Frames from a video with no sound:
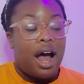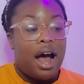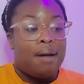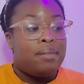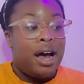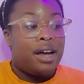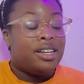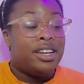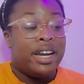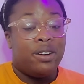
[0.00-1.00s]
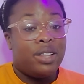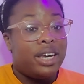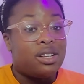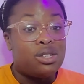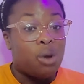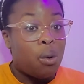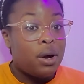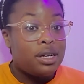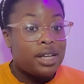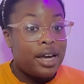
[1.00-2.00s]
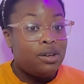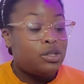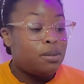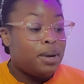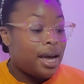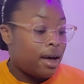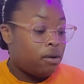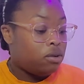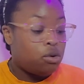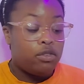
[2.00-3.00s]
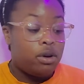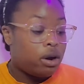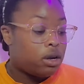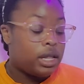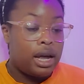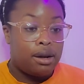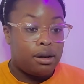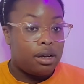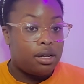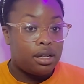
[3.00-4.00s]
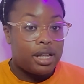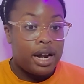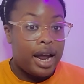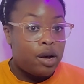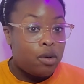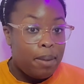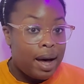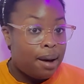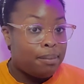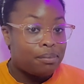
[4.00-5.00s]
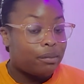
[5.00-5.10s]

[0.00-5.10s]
I'm not nearly as sore as I used to be. I don't know if you heard that that ankle pop.